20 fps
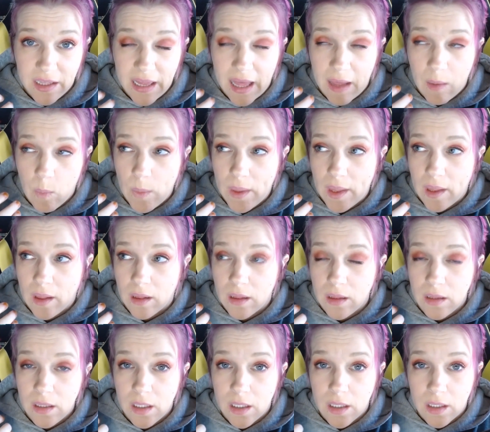They
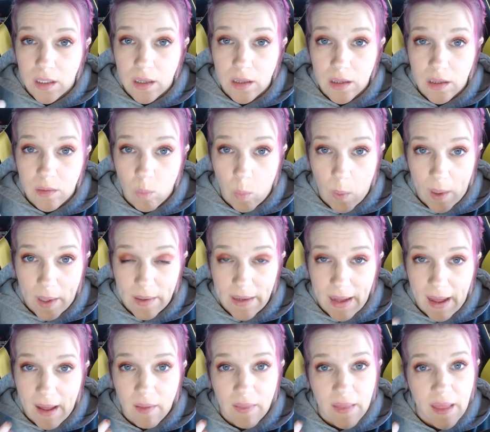will wear
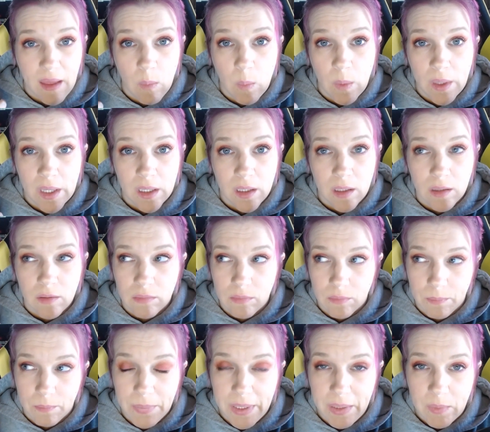down, they will
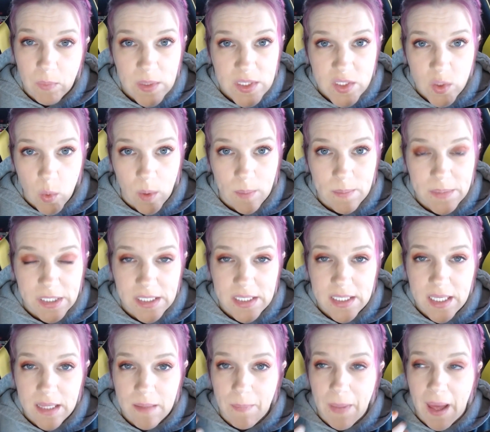be resorbed into
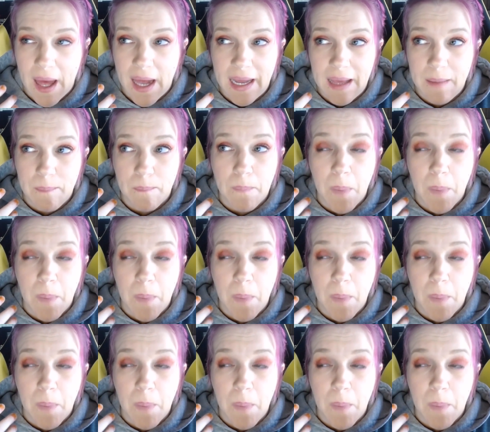the body,